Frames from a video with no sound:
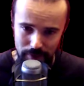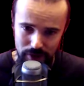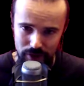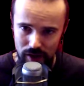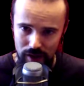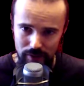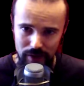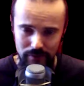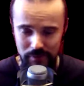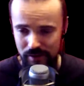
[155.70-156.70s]

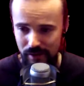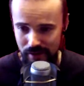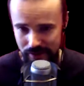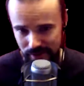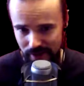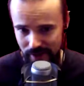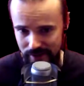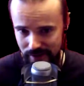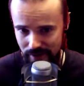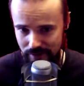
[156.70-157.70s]
Shockwave, because
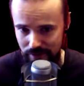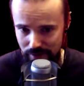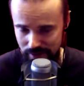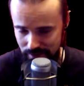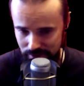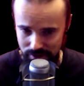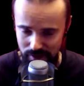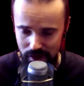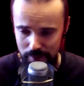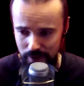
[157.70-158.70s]
as the reason
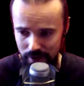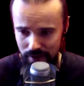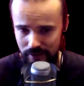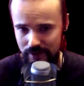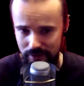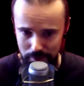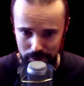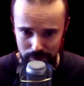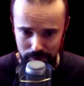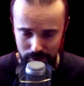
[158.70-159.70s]
described in the
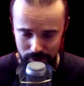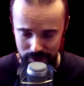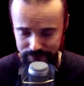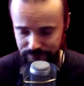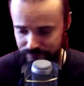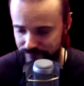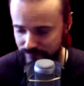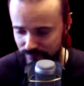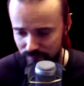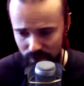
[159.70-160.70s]
build, because
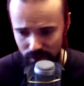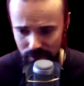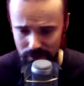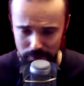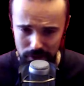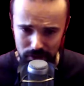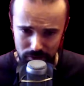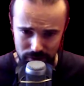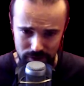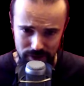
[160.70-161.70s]
the melee range is